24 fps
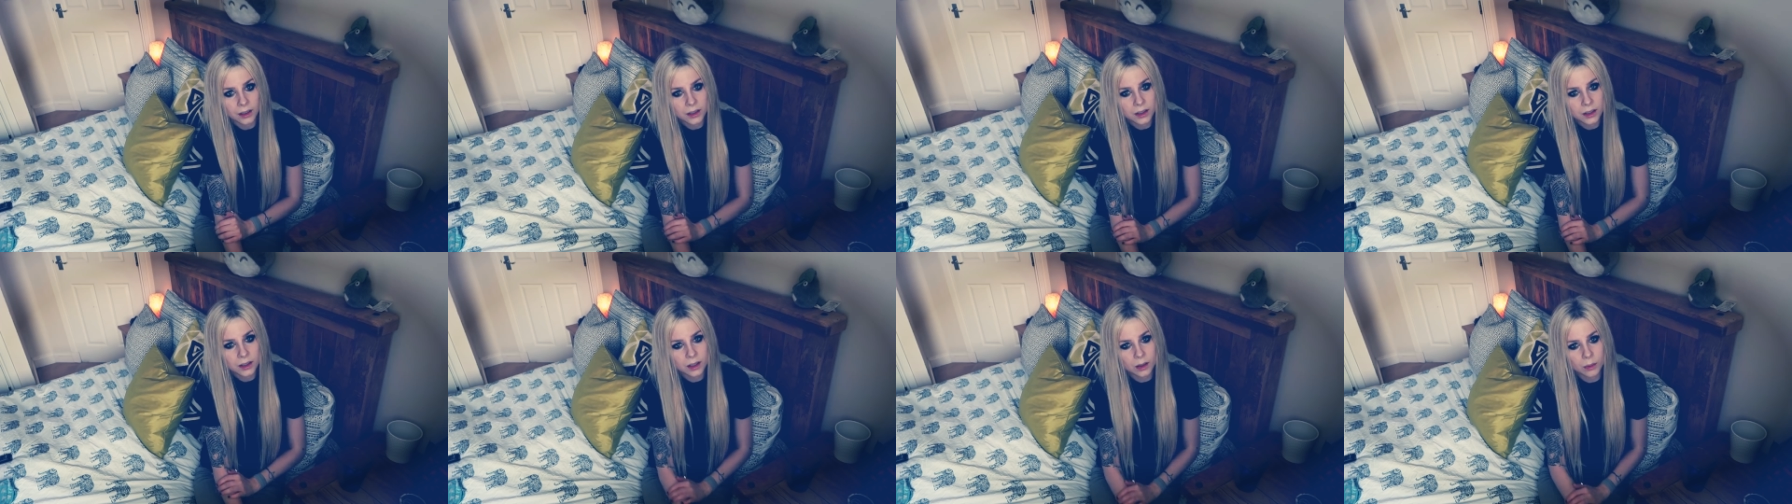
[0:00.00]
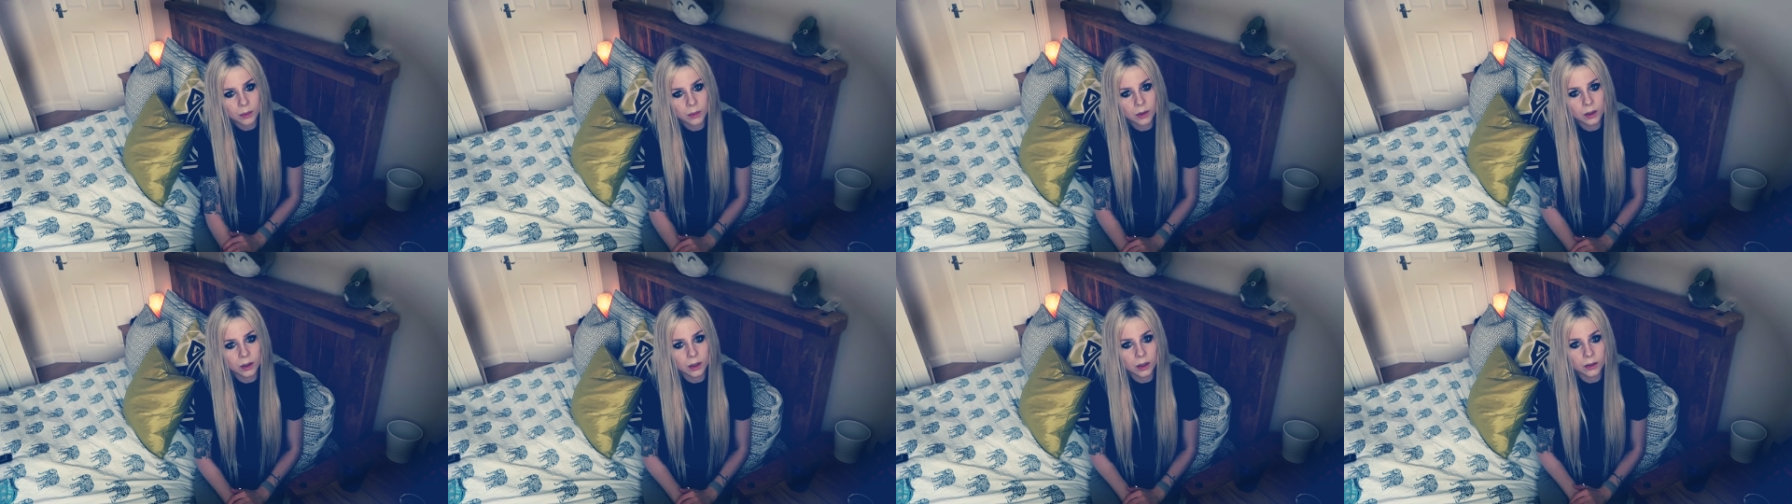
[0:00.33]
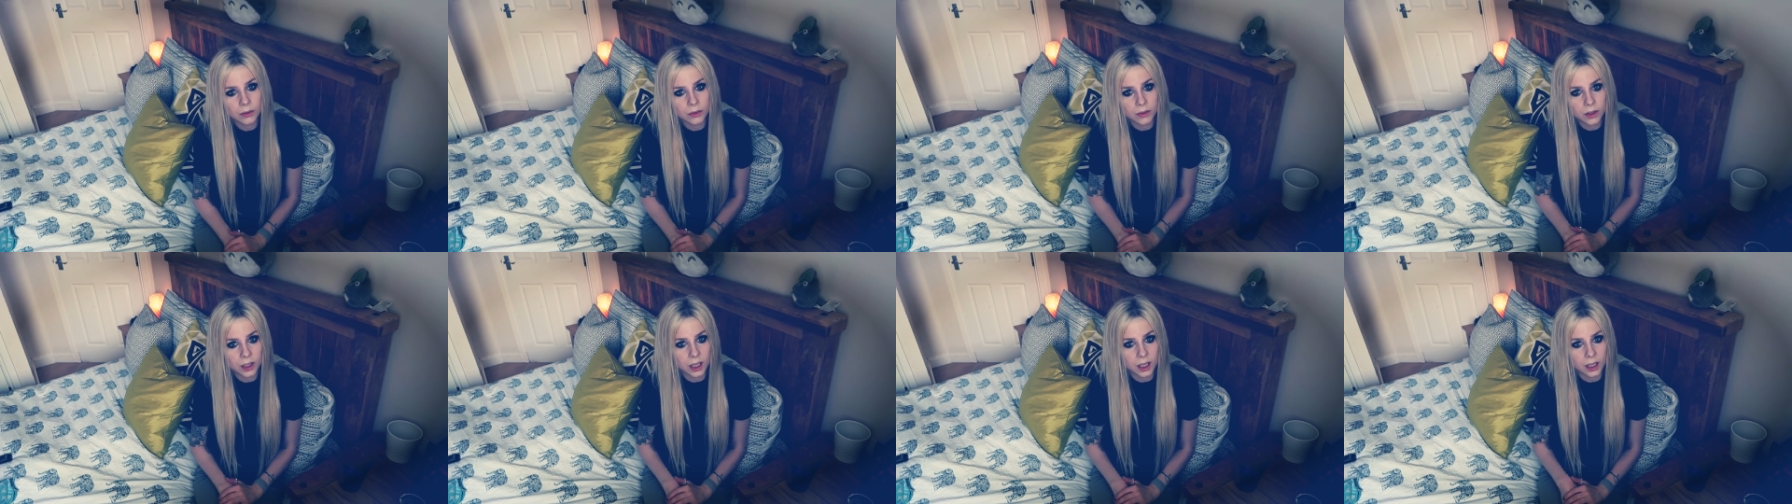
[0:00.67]
is some
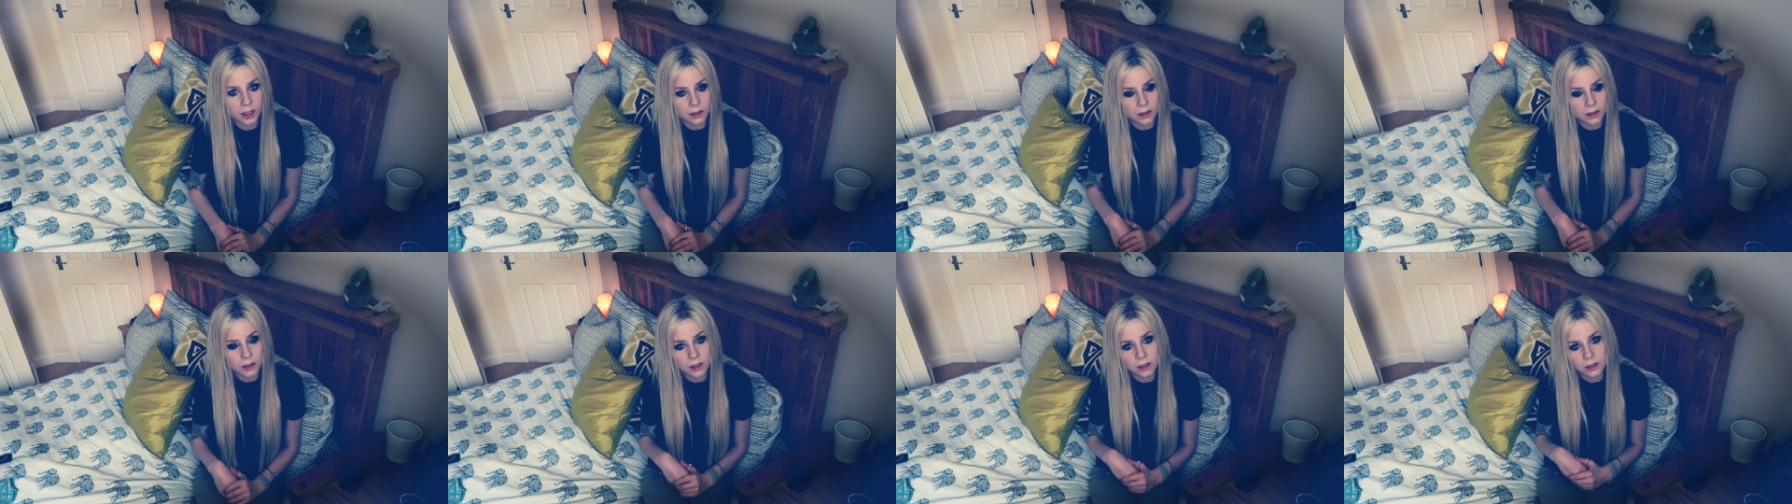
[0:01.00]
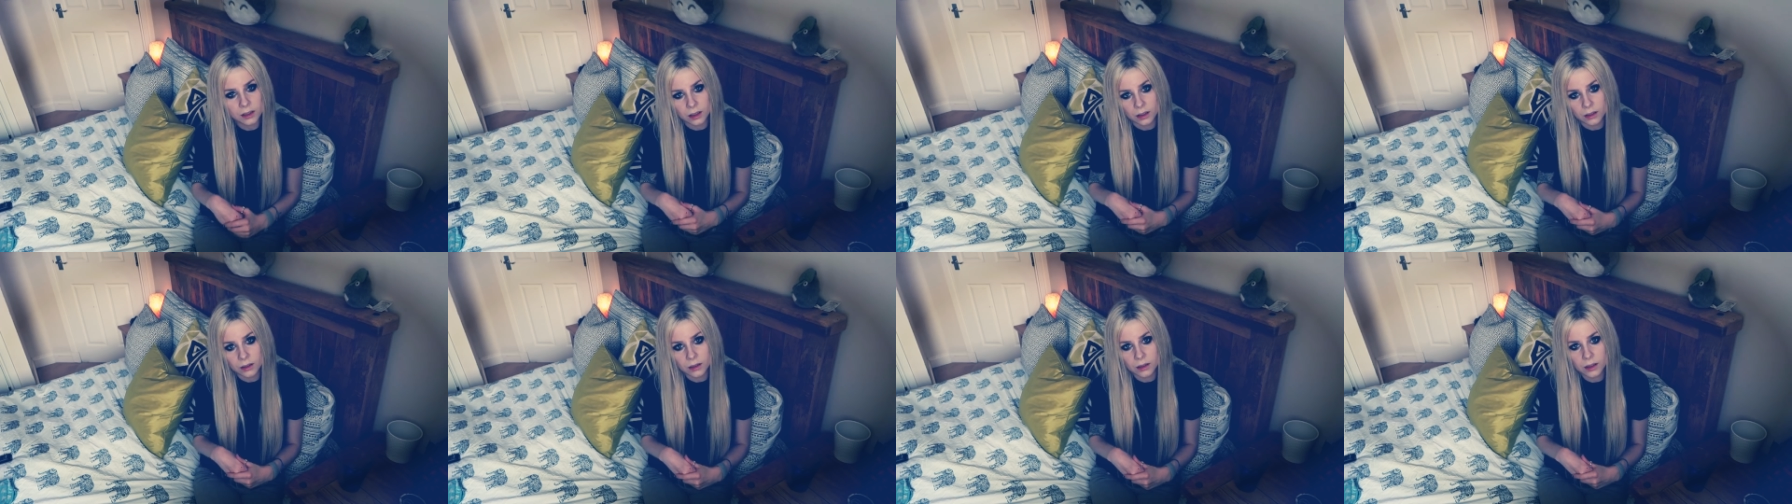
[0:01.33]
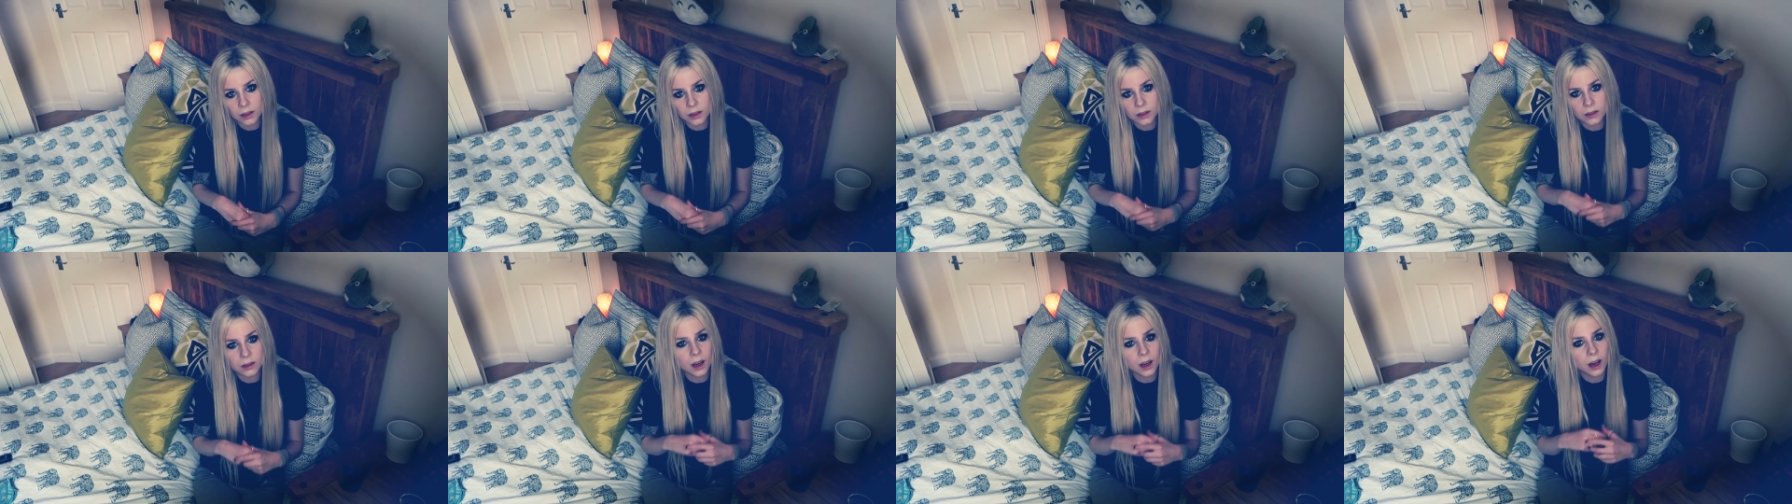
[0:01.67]
of the
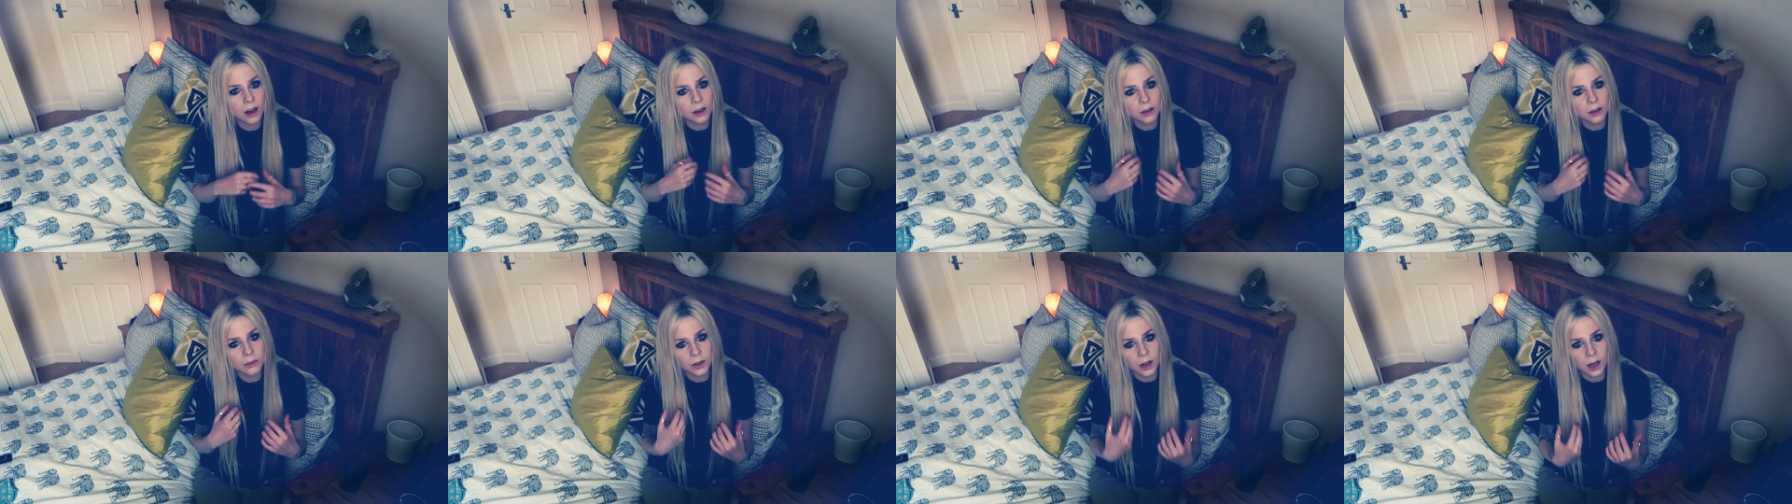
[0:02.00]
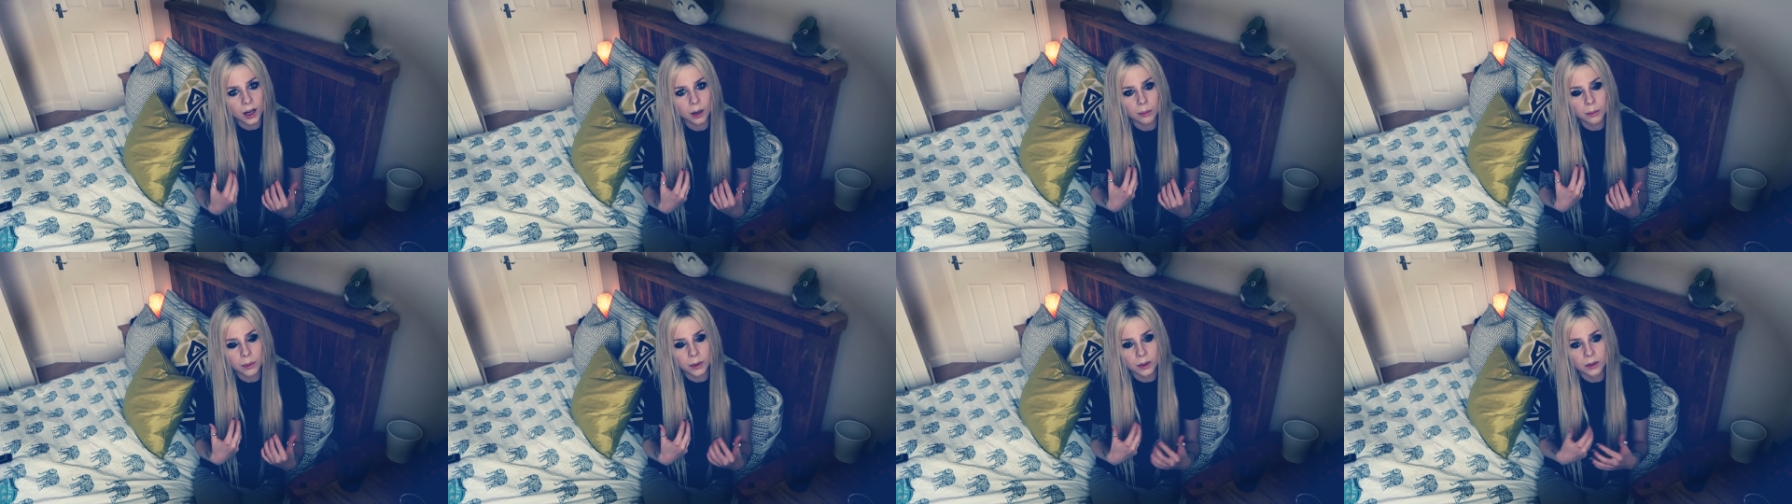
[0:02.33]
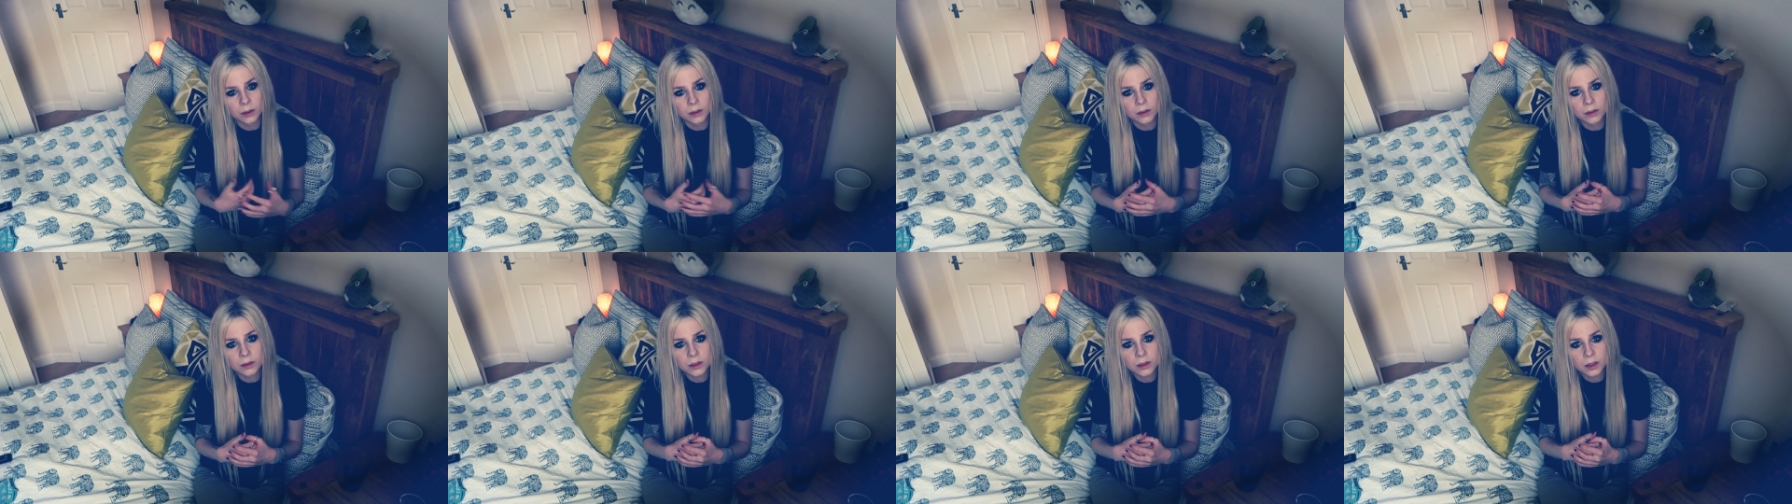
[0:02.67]
incidents that have
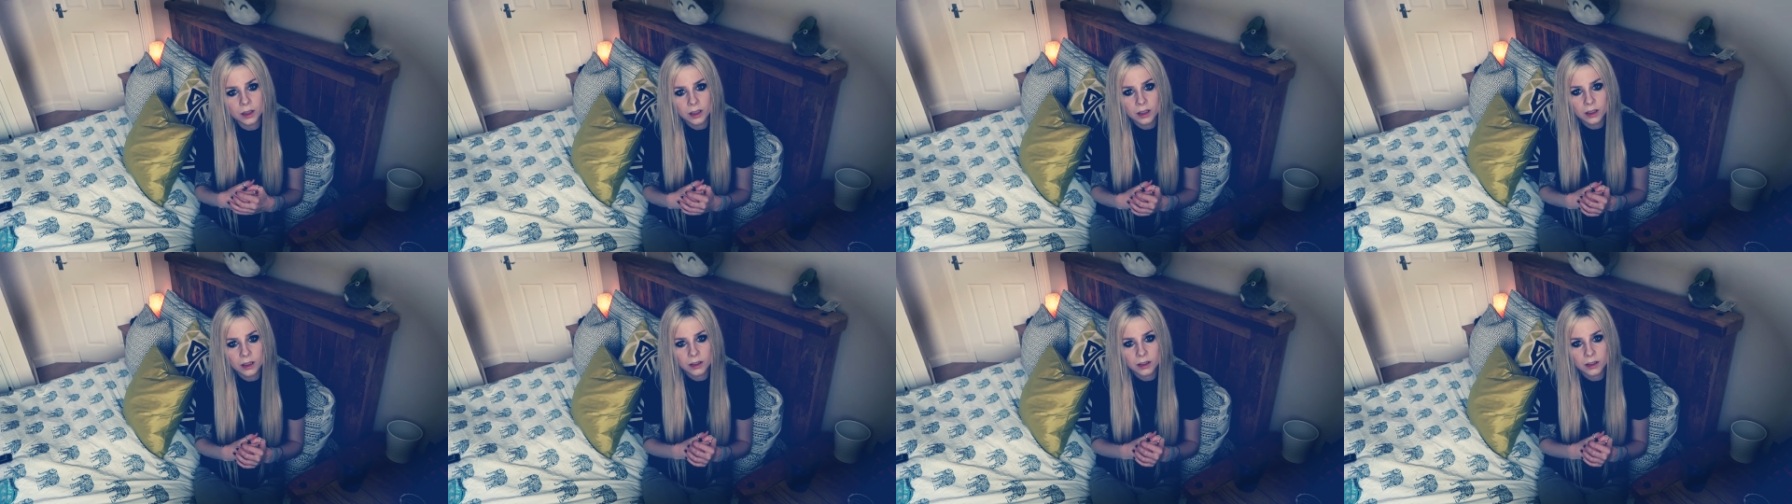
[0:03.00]
happened